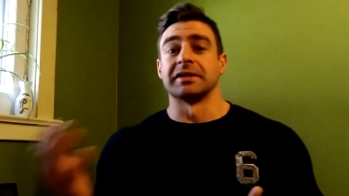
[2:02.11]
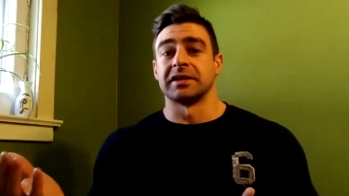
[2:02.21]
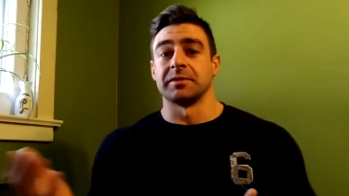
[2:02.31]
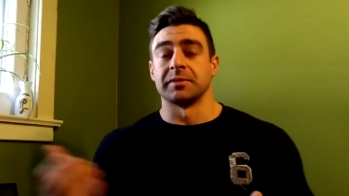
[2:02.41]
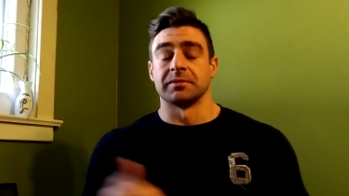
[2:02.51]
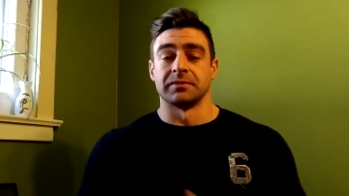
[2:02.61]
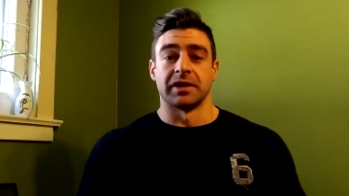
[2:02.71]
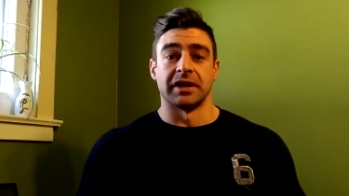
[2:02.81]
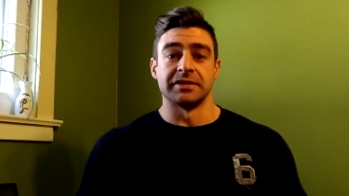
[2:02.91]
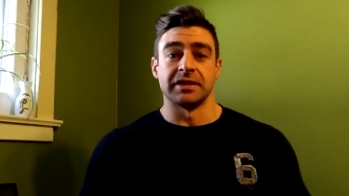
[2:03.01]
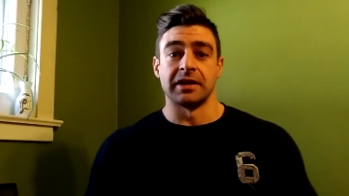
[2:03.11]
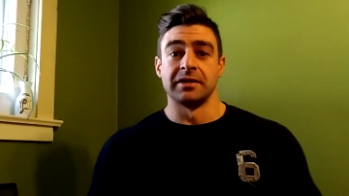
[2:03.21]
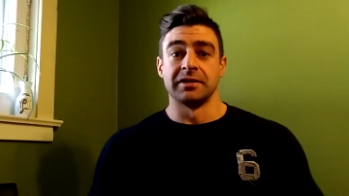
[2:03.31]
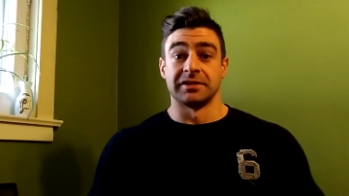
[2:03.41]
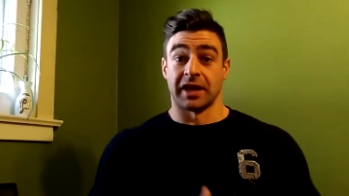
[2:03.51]
statement and I say
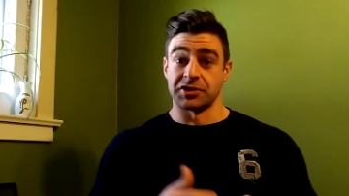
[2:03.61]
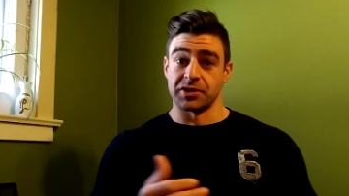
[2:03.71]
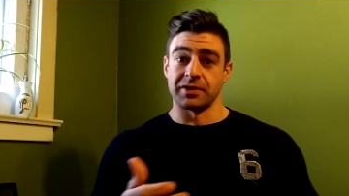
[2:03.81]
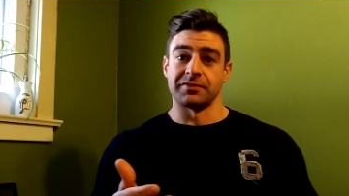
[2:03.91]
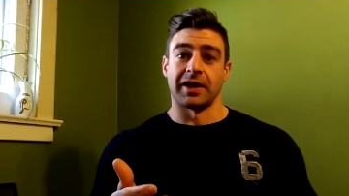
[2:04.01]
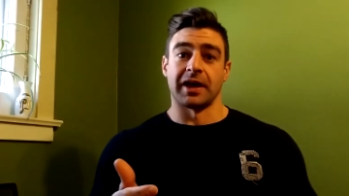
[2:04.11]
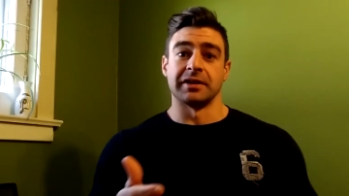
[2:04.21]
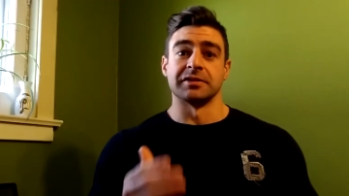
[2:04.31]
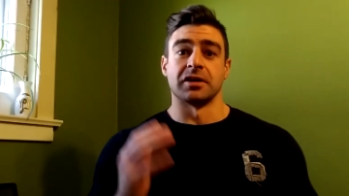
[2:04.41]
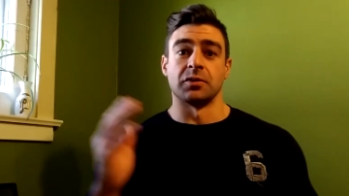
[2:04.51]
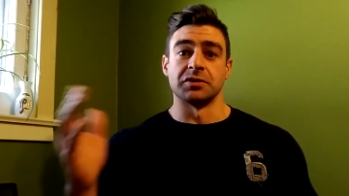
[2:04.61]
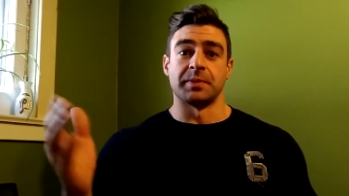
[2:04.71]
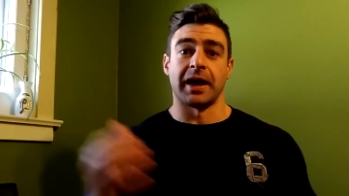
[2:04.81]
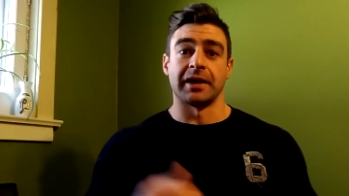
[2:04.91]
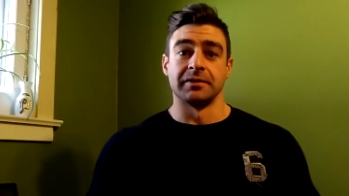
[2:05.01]
saturated fat is always
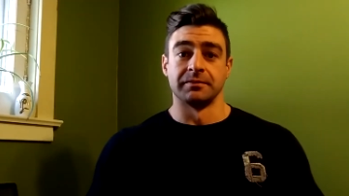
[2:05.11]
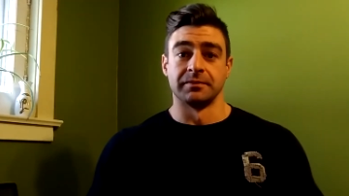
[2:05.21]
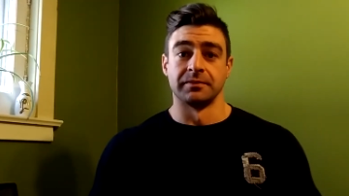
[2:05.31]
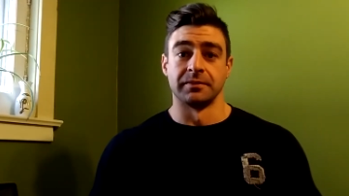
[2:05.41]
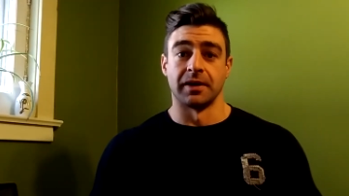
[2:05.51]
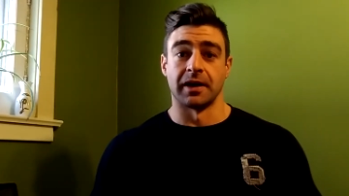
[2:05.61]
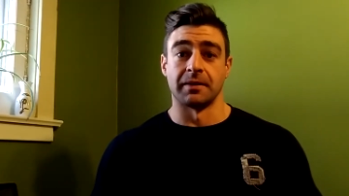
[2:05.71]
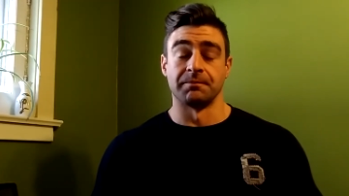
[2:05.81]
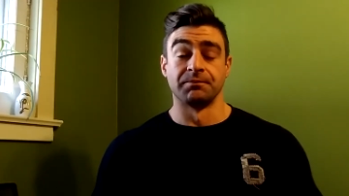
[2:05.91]
bad, um,